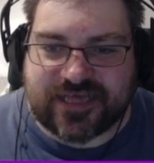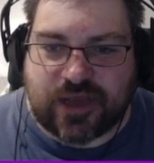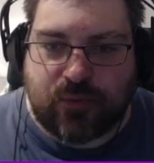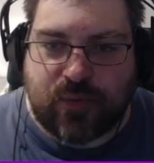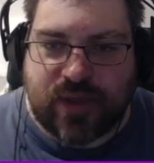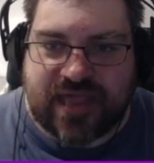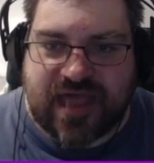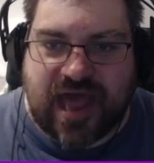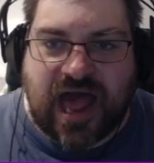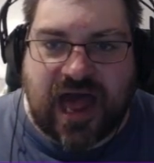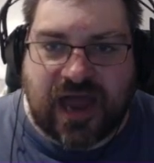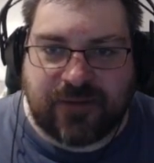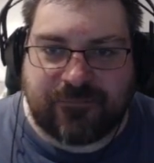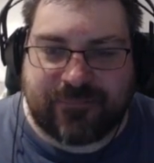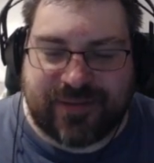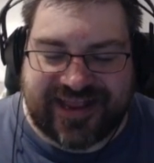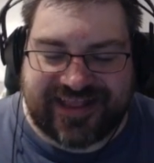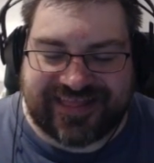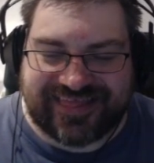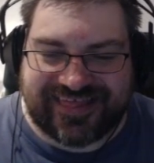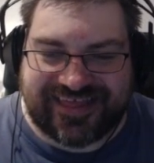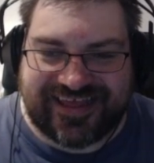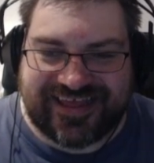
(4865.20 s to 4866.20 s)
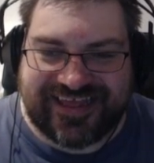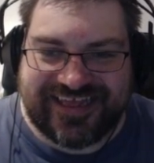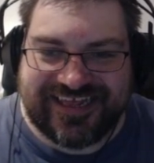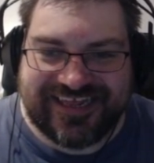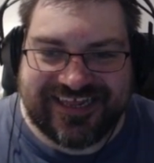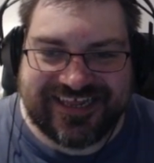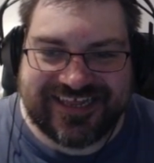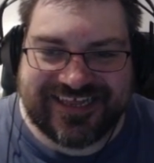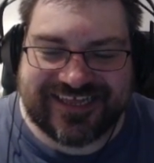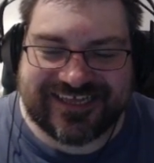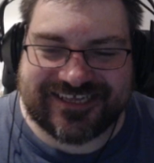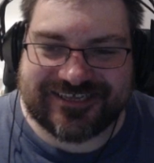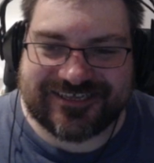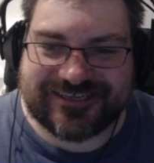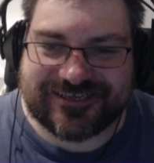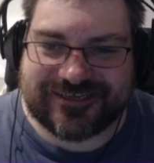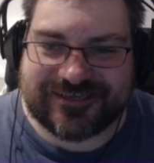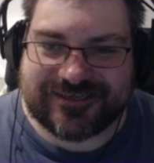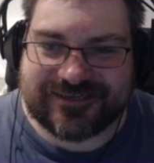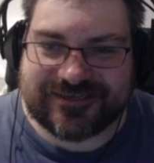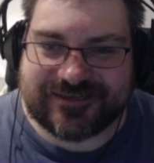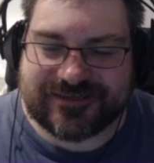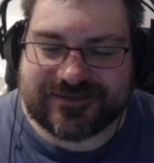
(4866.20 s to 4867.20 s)
we can't beat it.
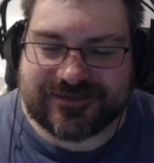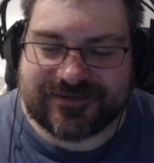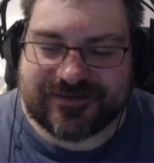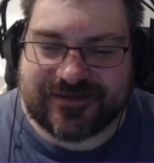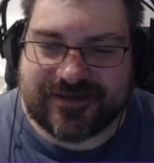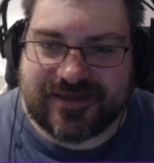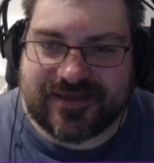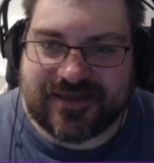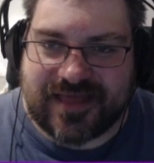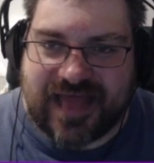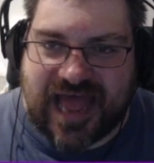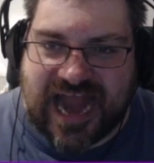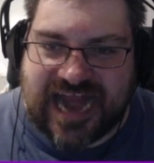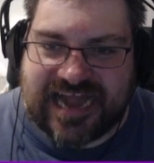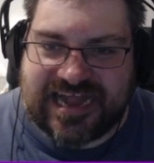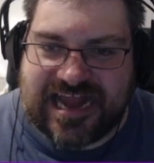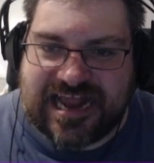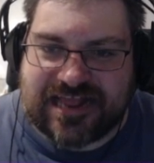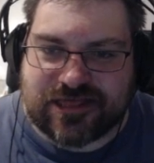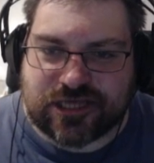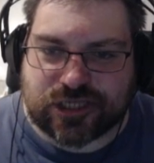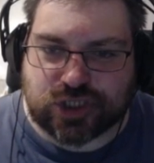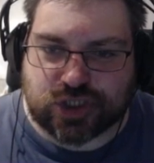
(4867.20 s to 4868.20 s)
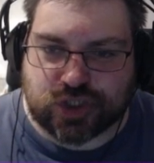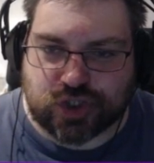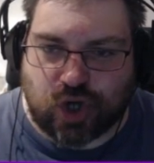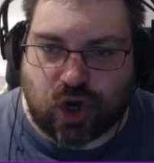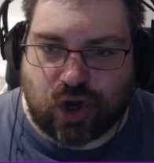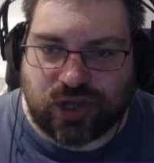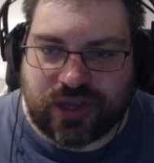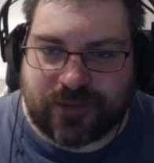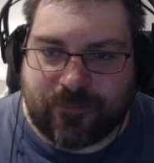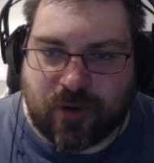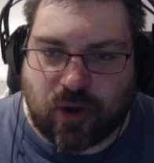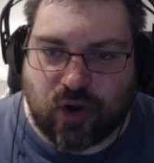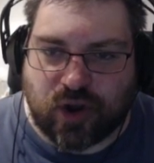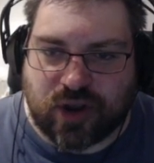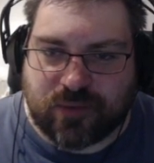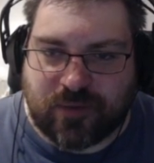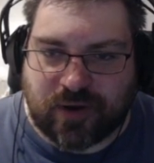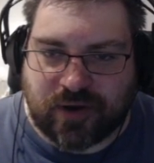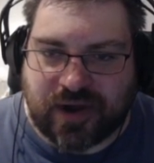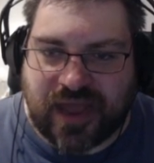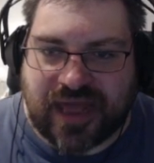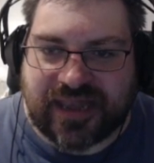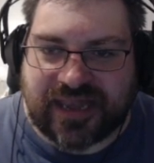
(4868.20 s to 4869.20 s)
I need to troll the
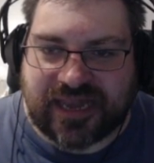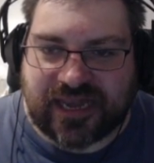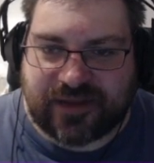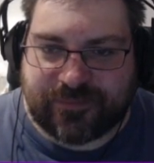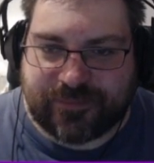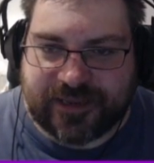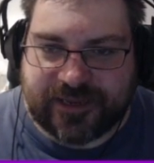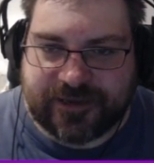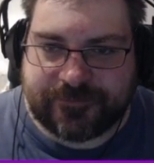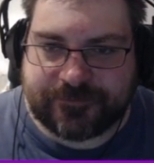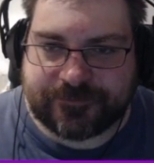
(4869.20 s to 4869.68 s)
Pokemon a little bit.